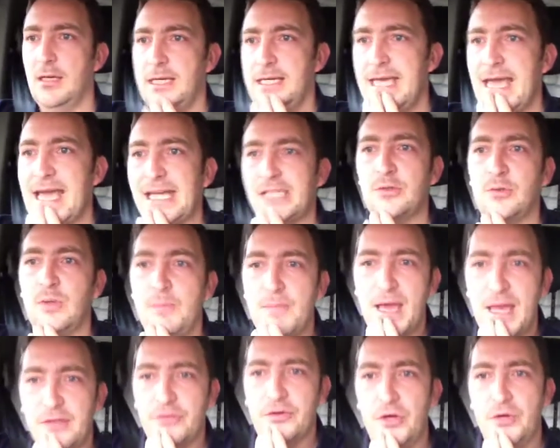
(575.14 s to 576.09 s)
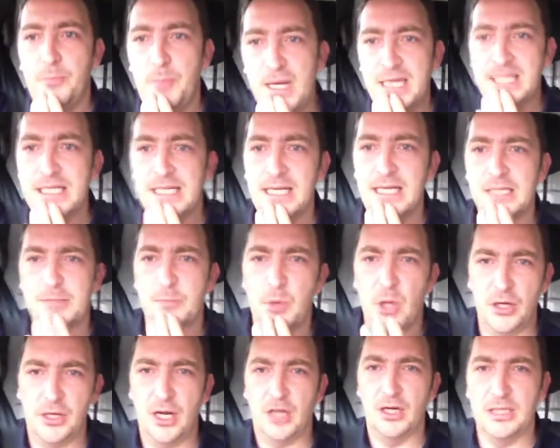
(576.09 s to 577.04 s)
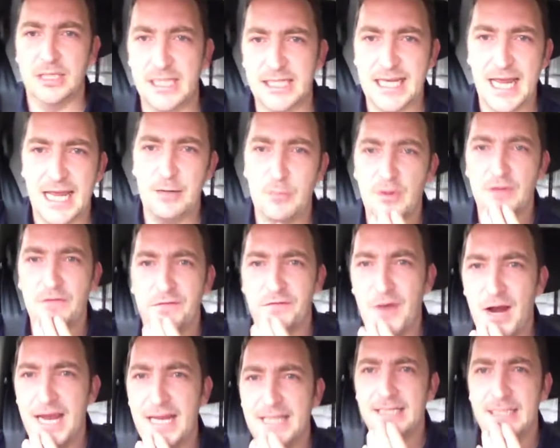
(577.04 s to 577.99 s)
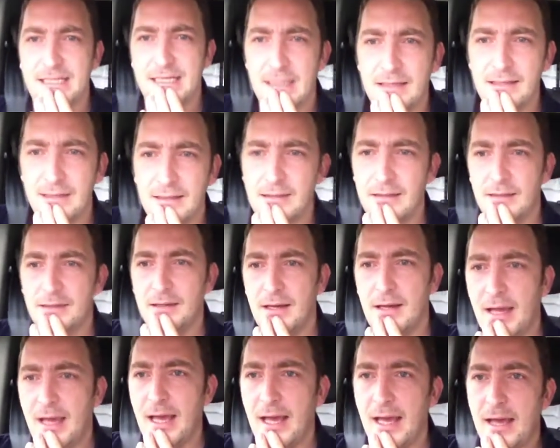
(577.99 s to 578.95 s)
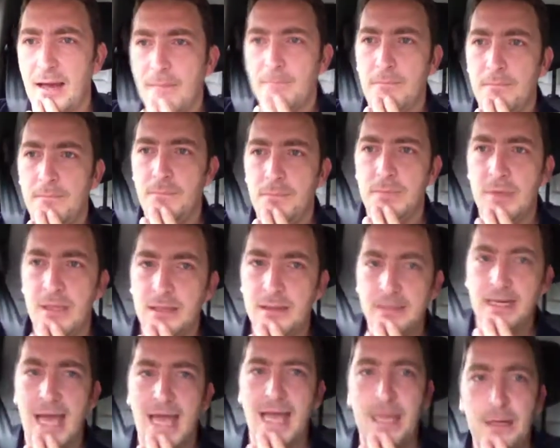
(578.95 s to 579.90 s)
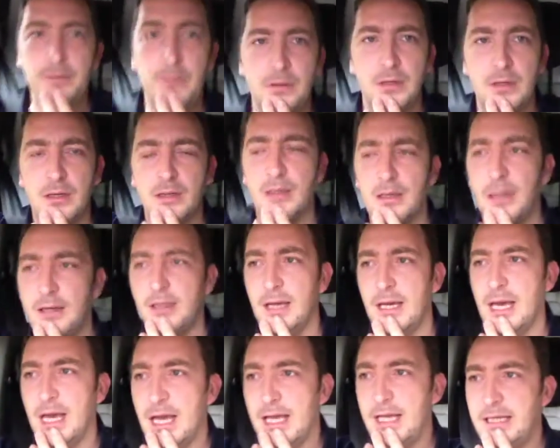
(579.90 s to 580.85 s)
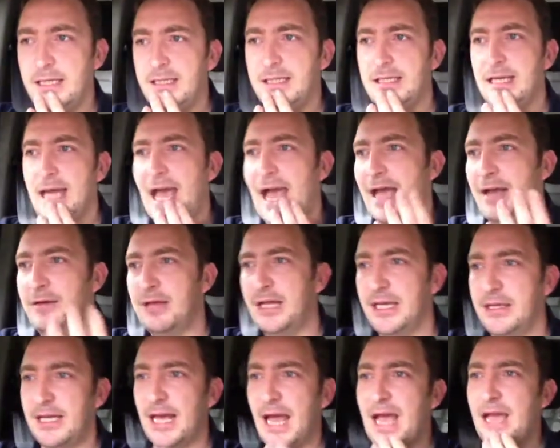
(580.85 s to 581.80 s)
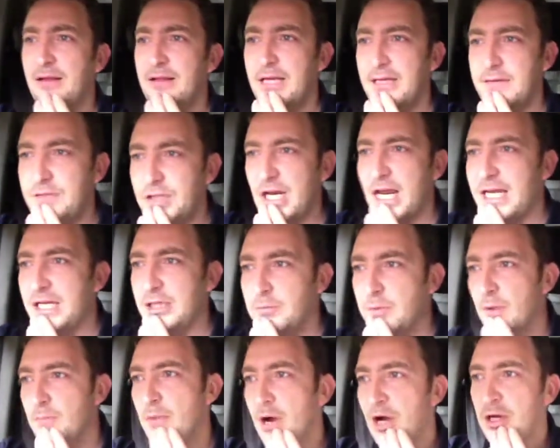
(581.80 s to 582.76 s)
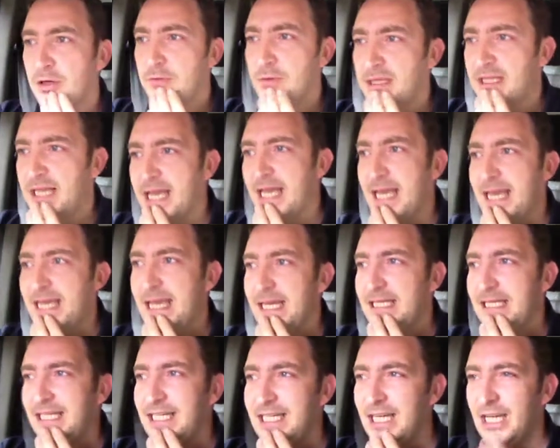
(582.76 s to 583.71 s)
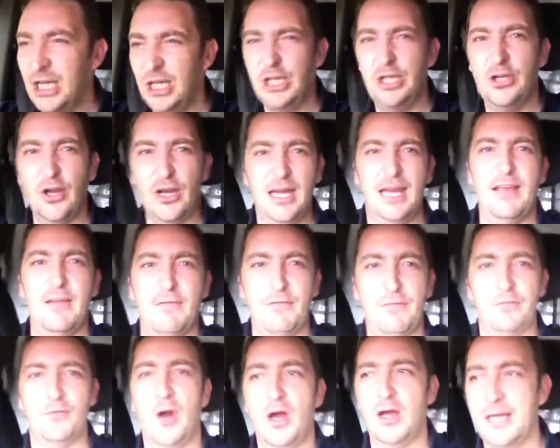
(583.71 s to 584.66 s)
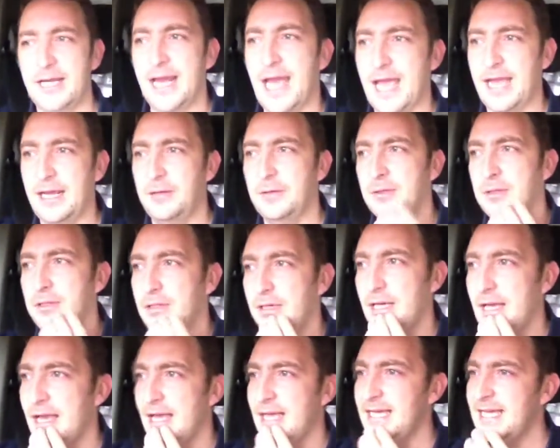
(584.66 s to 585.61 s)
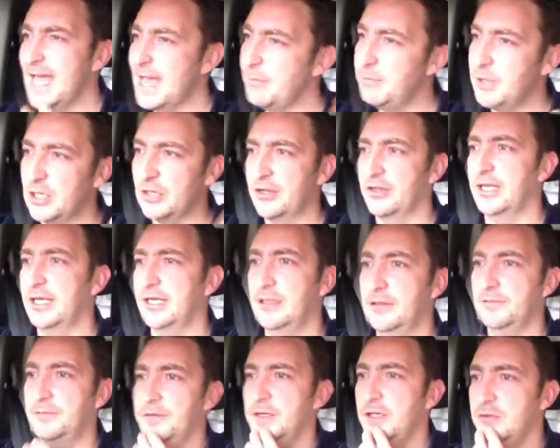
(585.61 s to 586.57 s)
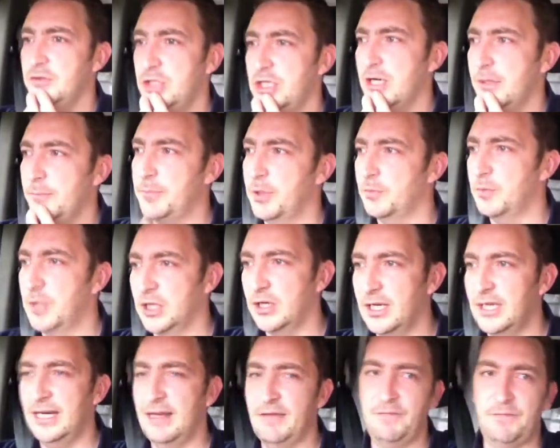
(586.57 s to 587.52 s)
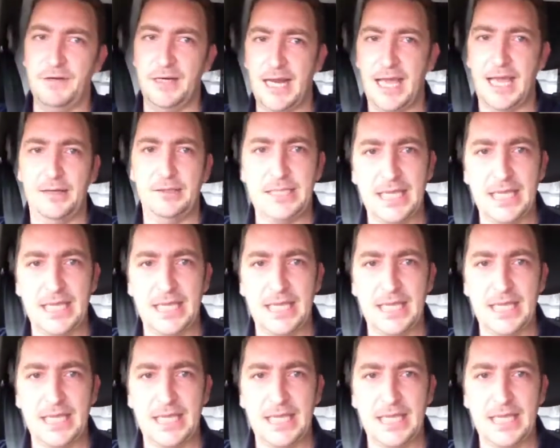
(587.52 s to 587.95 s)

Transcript: Yes, we met through business, but I'd like to say we're friends now. And how they've changed my mind with it is, got to live right now. Yeah, we've got to think of the future, but we've got to live for now.